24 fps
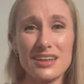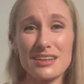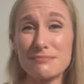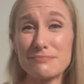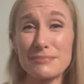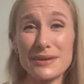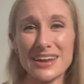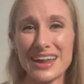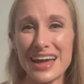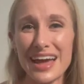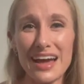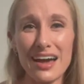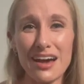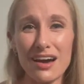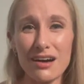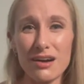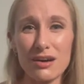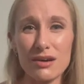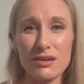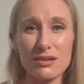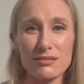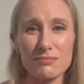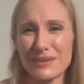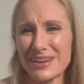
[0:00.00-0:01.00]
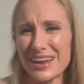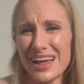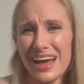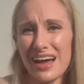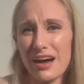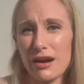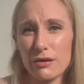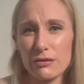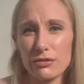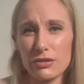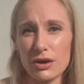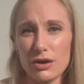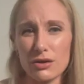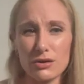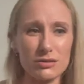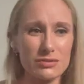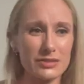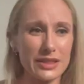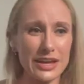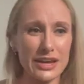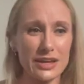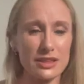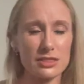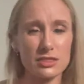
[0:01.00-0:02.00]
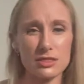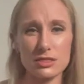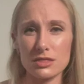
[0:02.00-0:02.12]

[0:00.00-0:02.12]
but how? But how though? Like